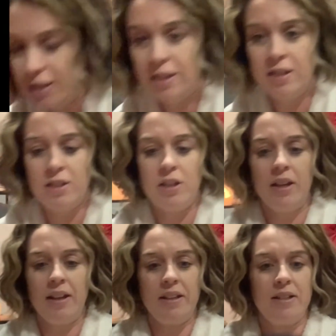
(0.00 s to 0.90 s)
so you get
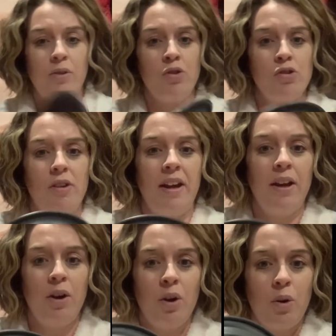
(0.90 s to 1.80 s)
this little tray
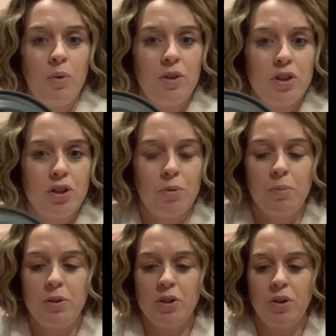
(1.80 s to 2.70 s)
with the stoppers
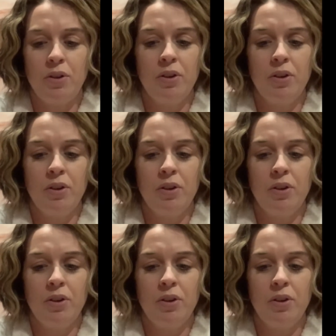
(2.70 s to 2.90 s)
on,